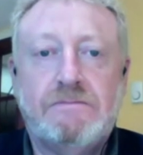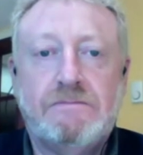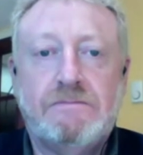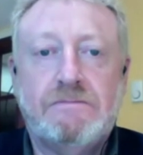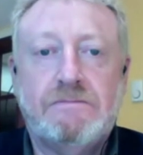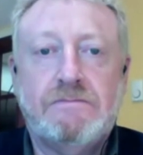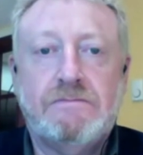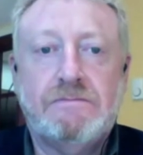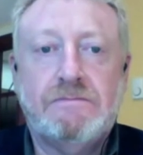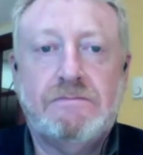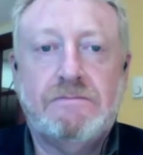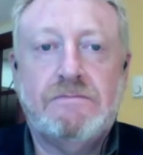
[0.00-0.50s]

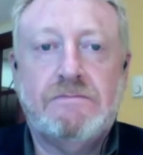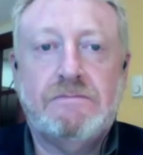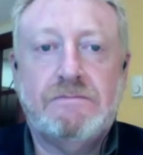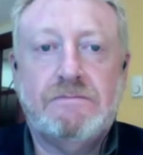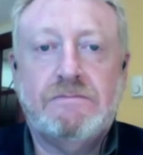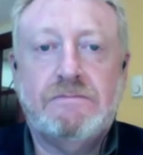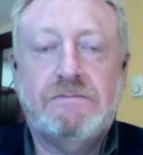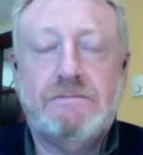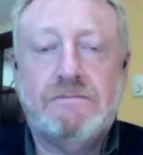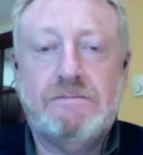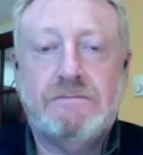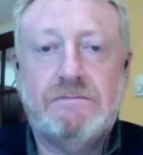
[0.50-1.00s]

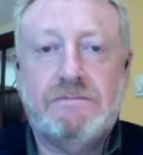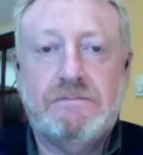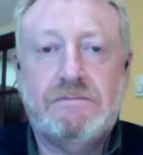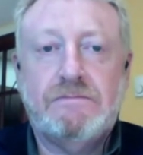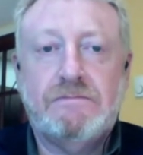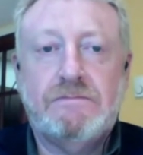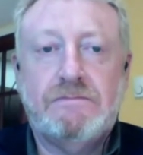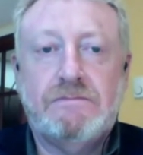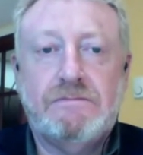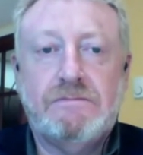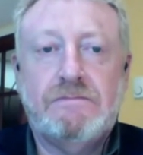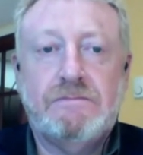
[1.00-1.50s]

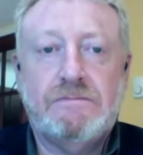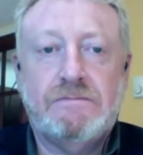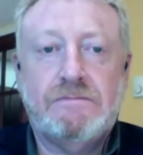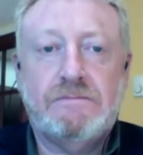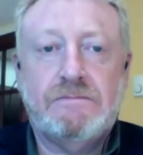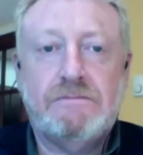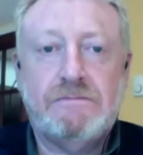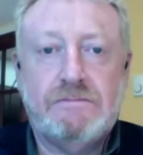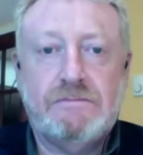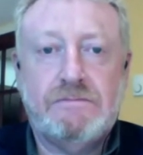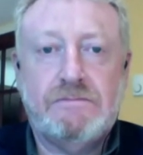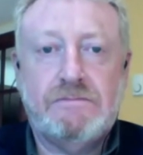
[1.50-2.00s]

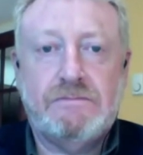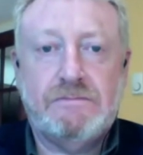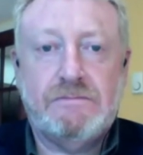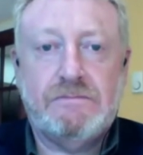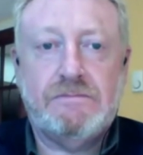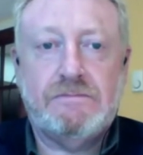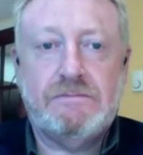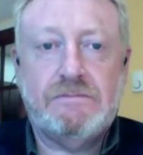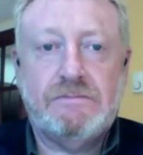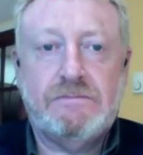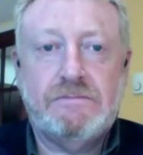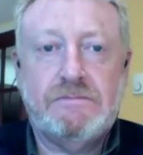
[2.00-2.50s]

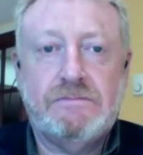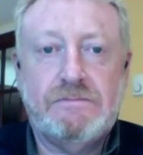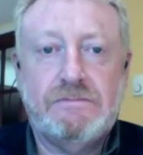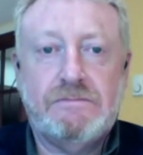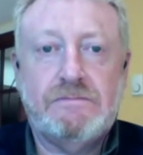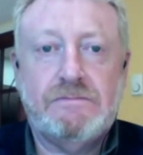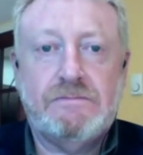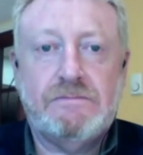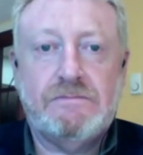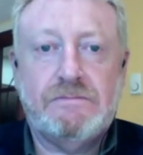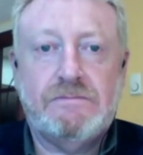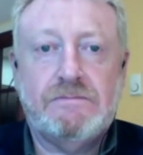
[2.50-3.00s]

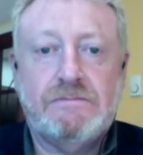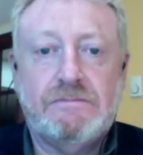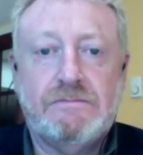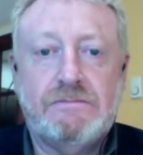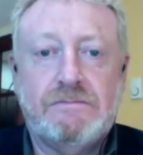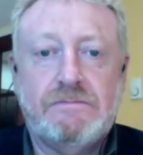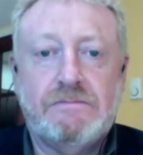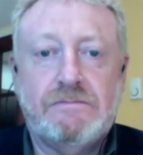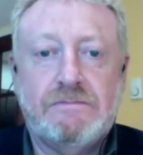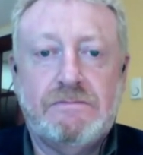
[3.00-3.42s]
No words are spoken by the person on screen.